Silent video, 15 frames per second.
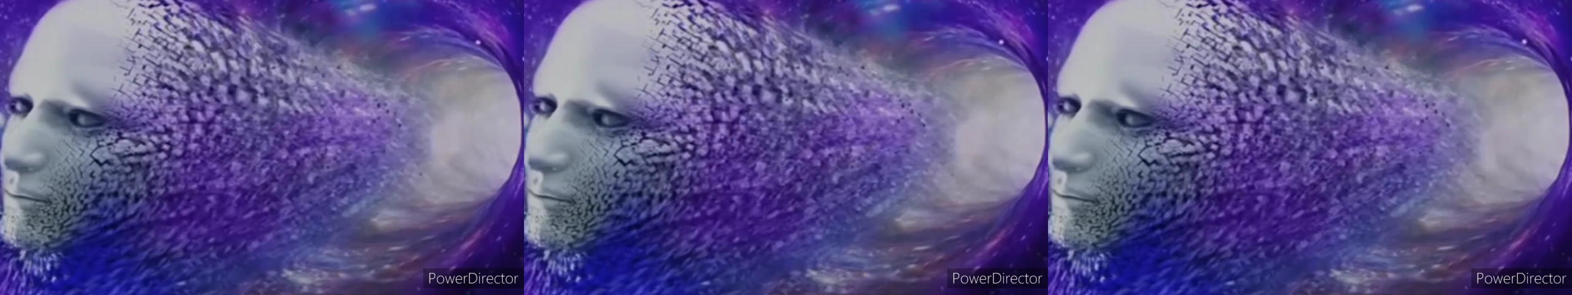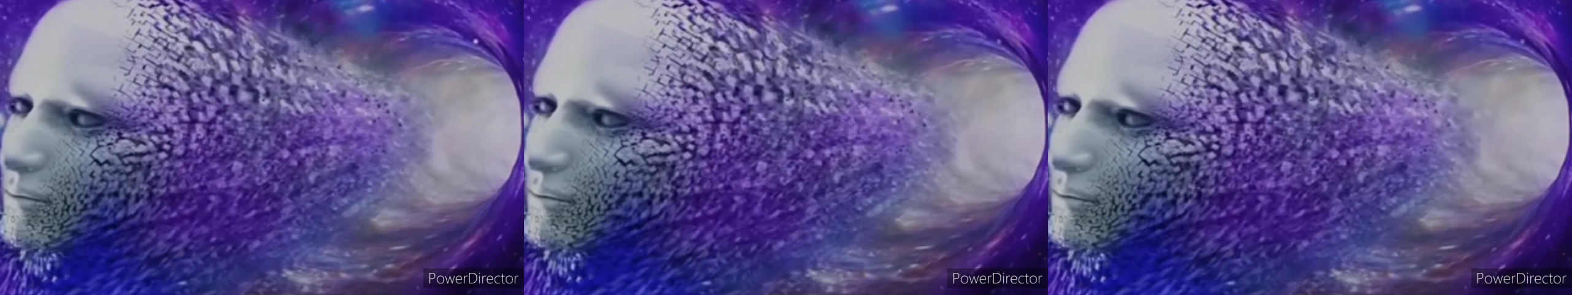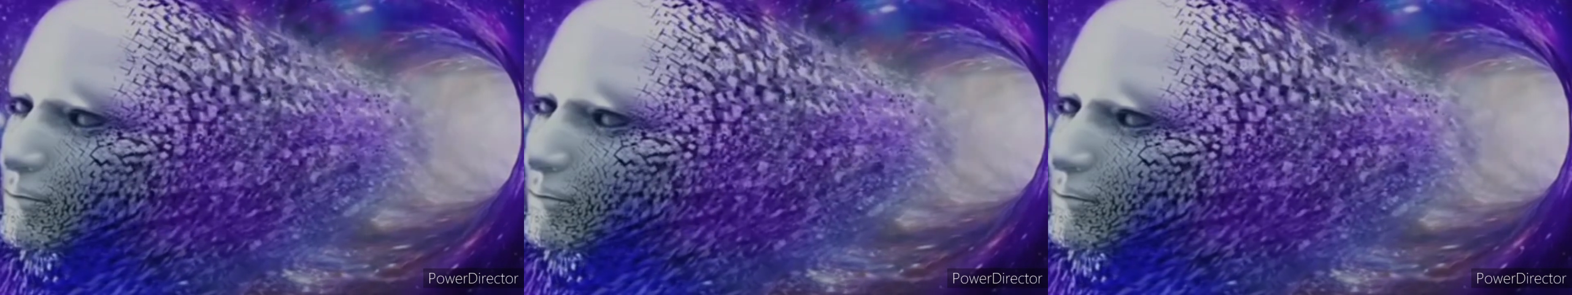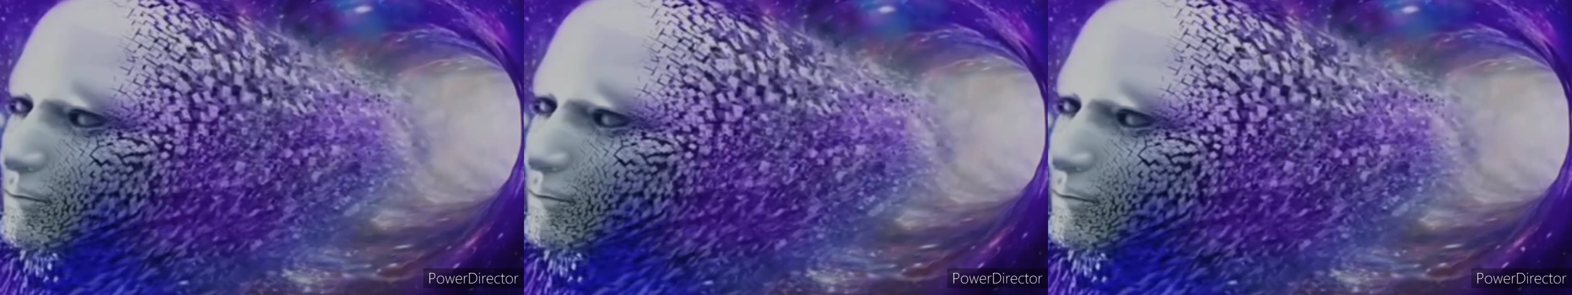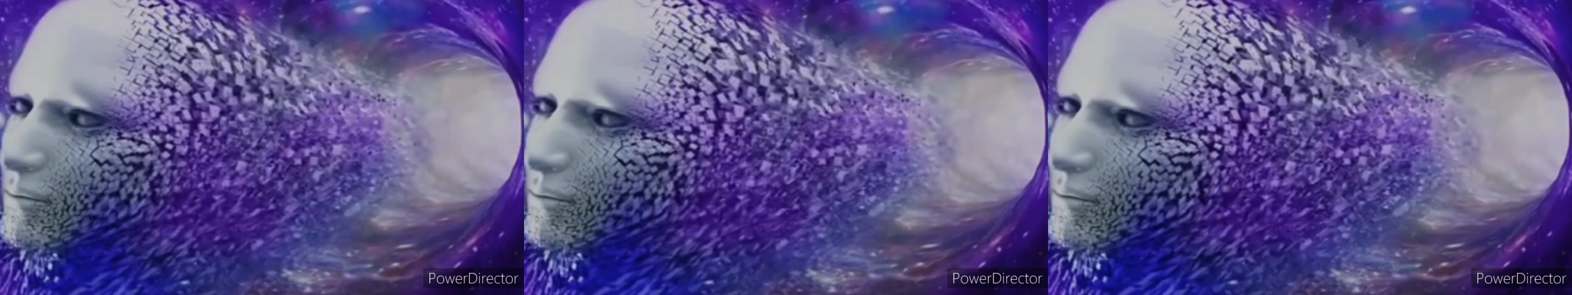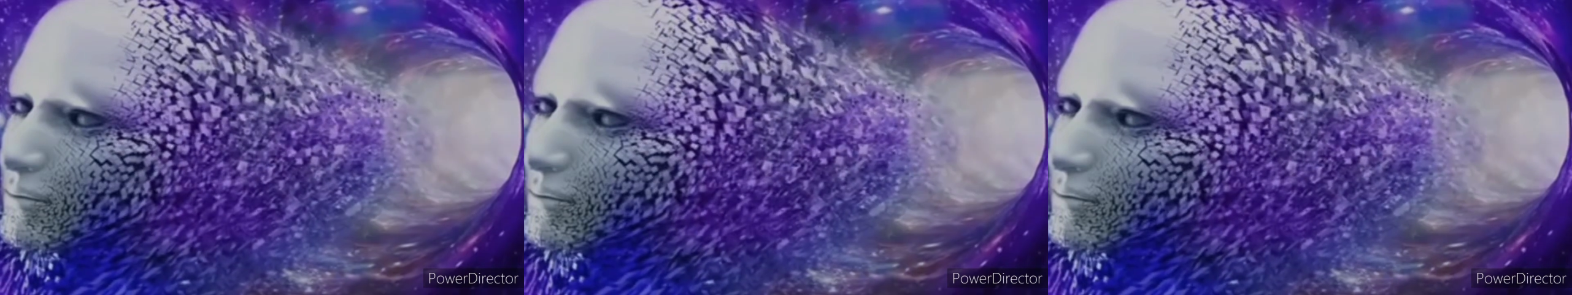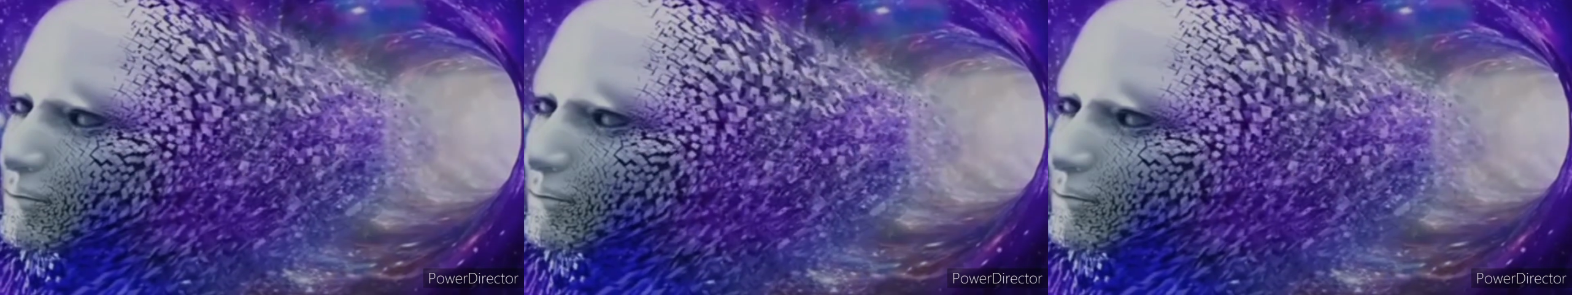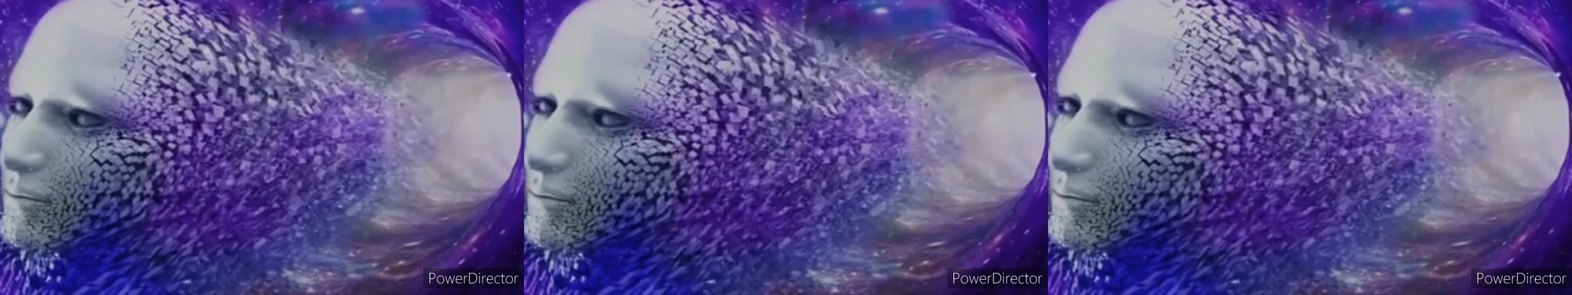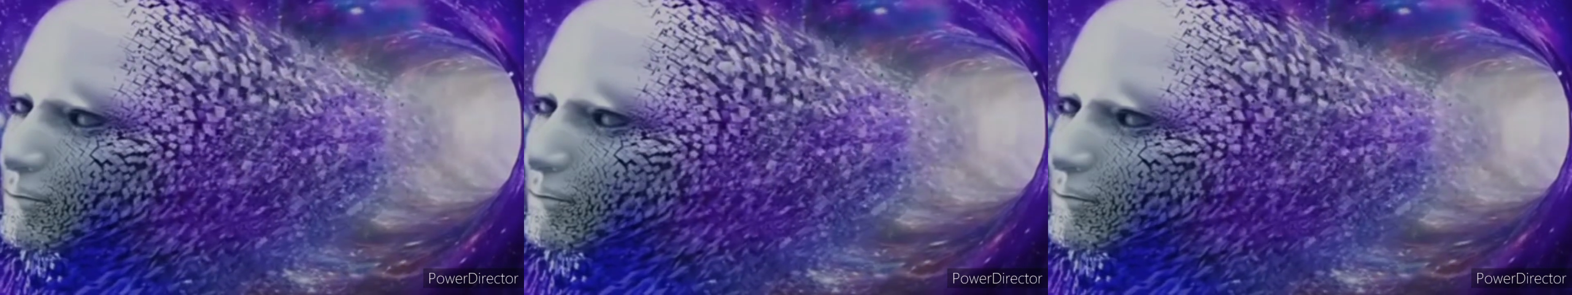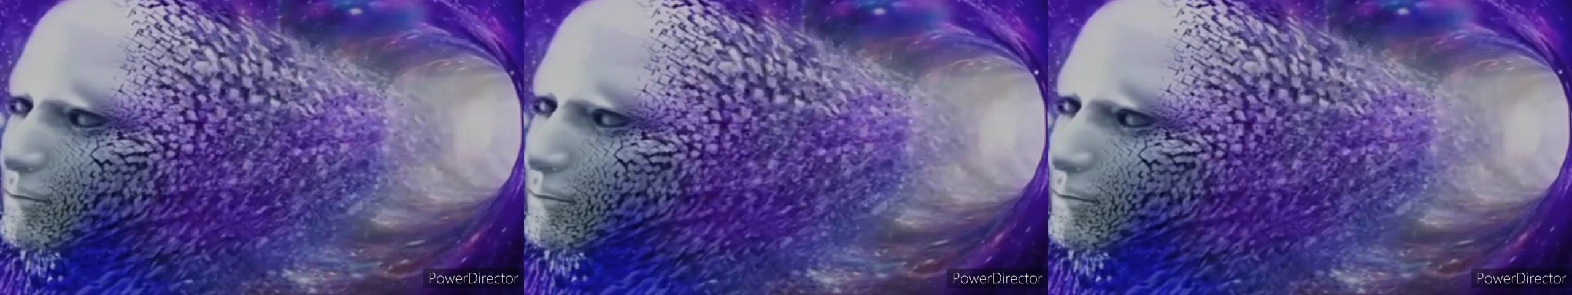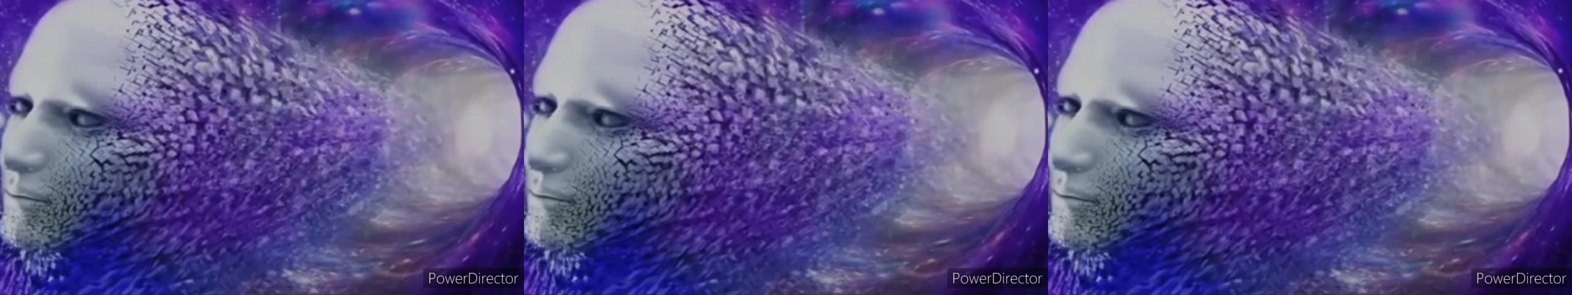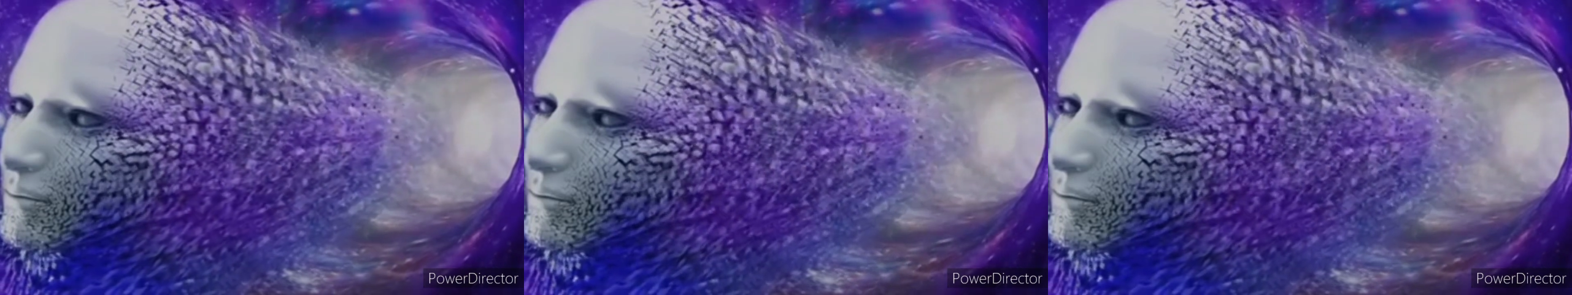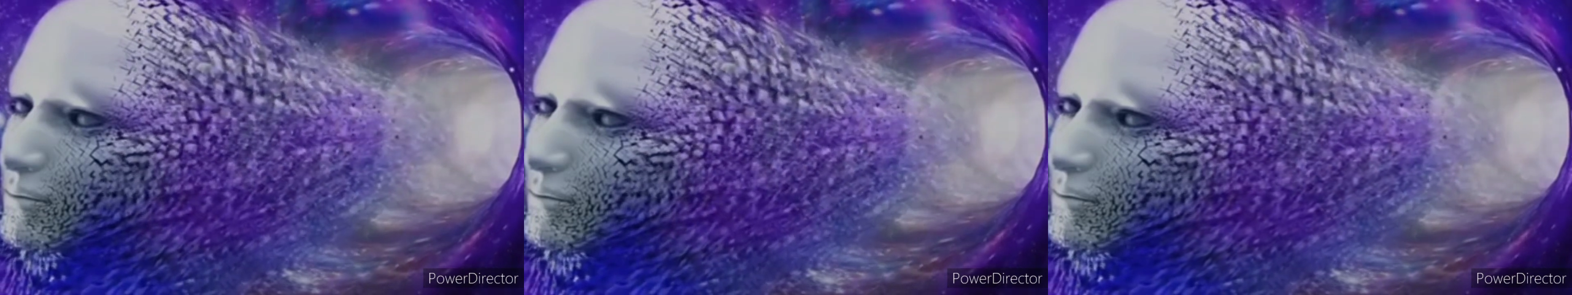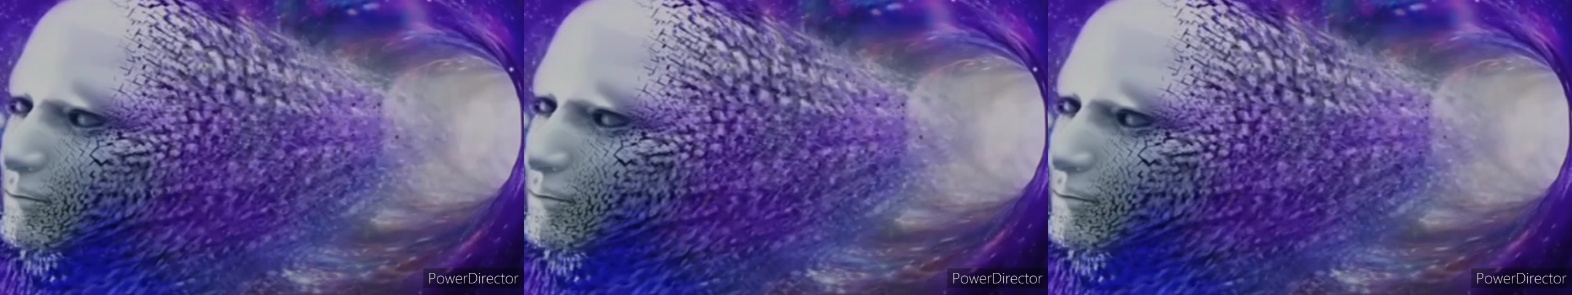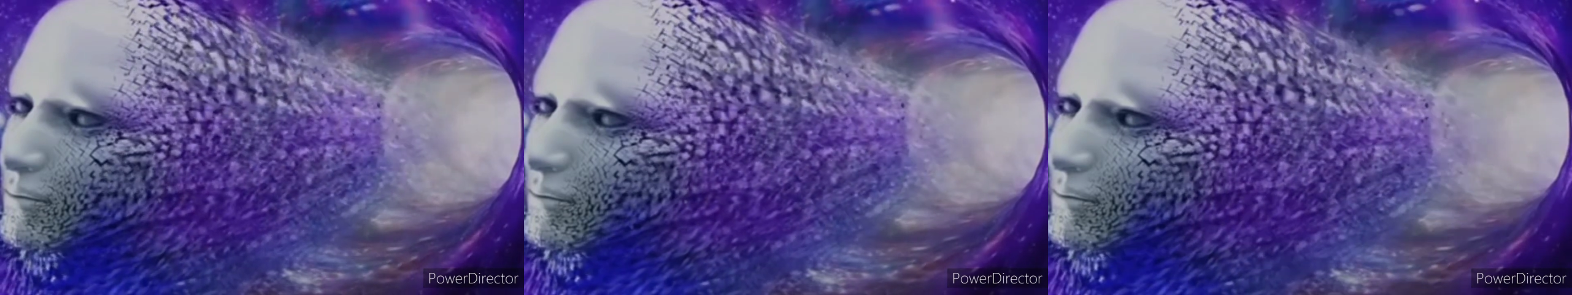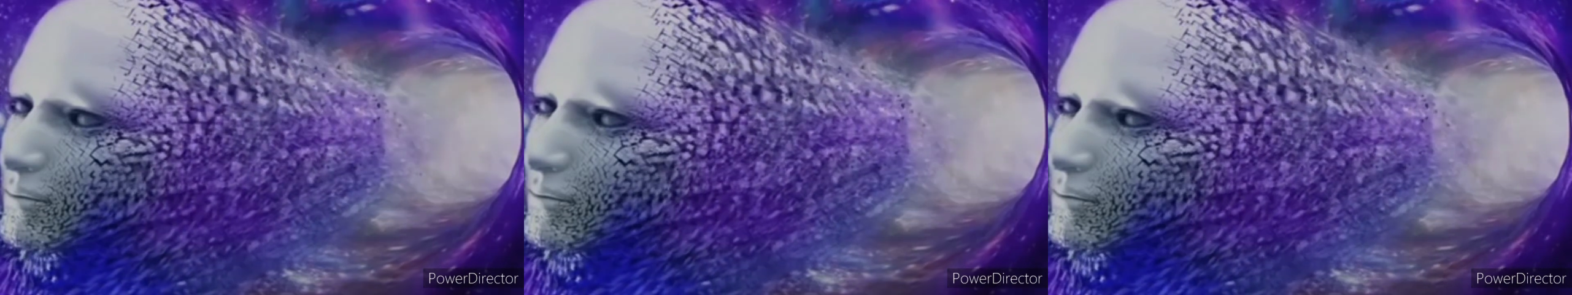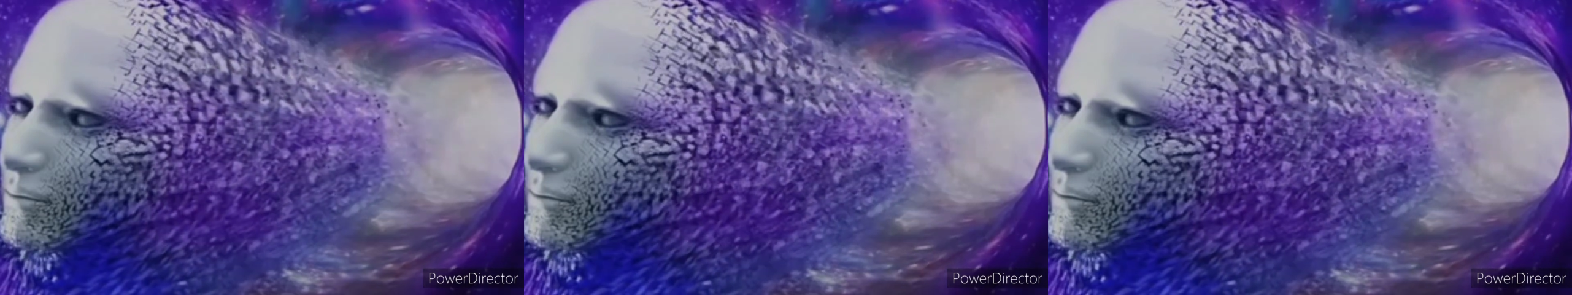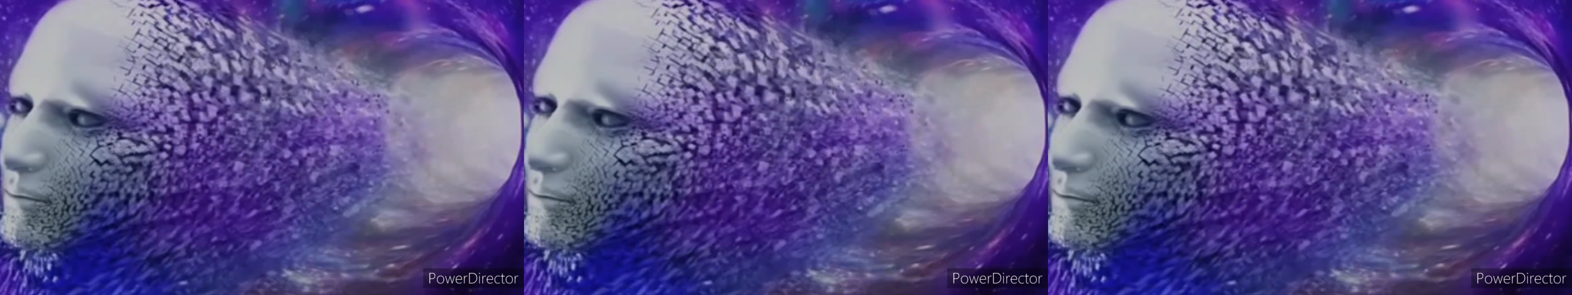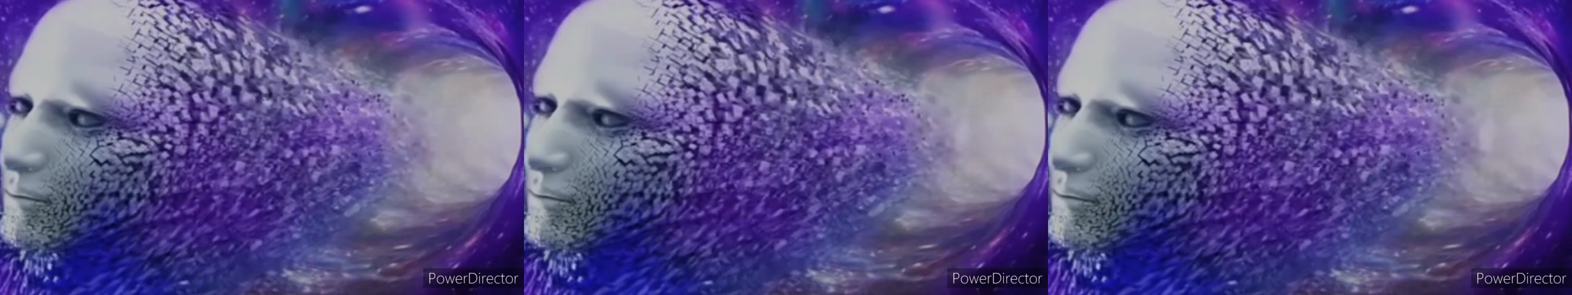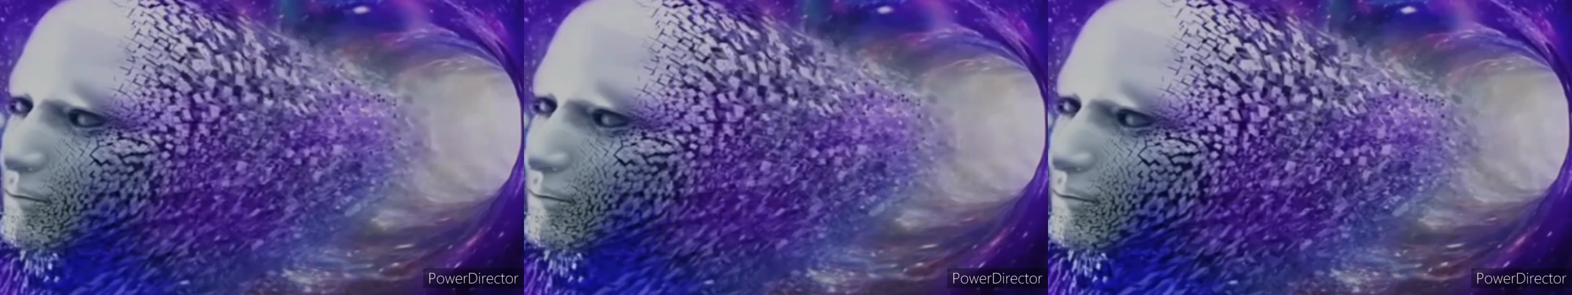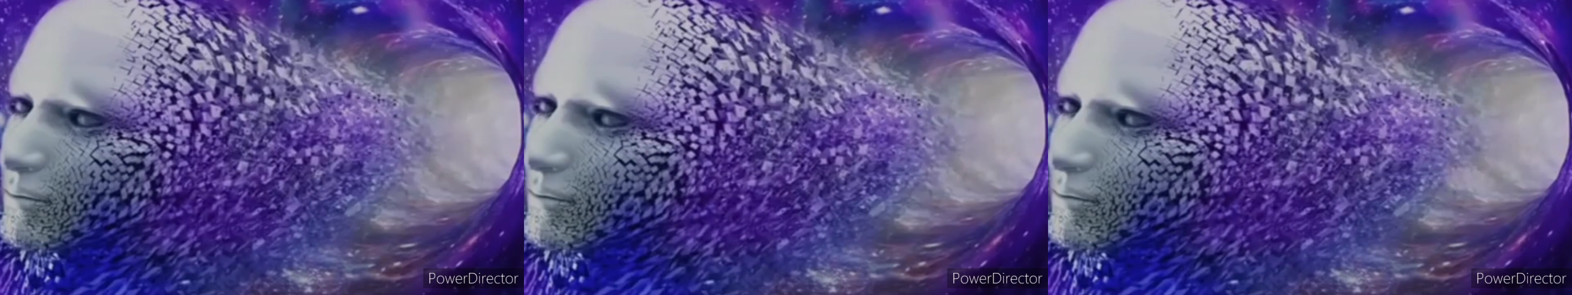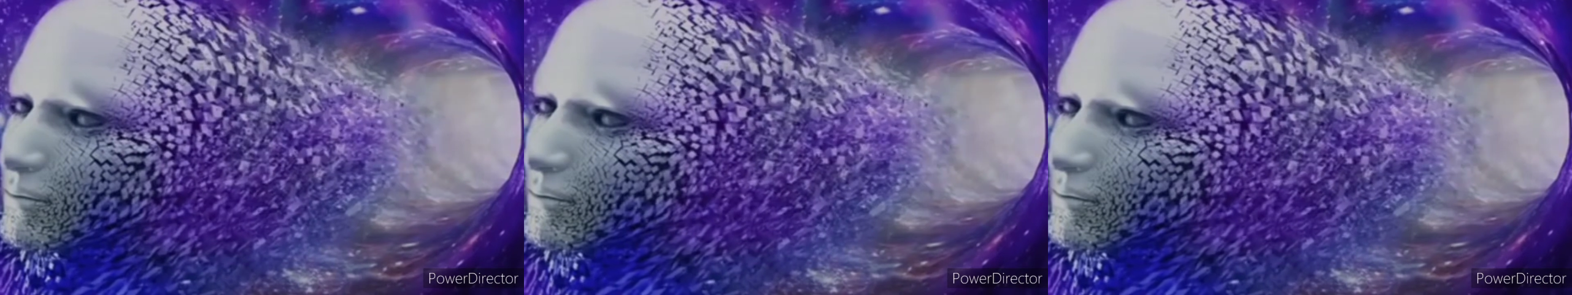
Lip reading: [unreadable: no face in view]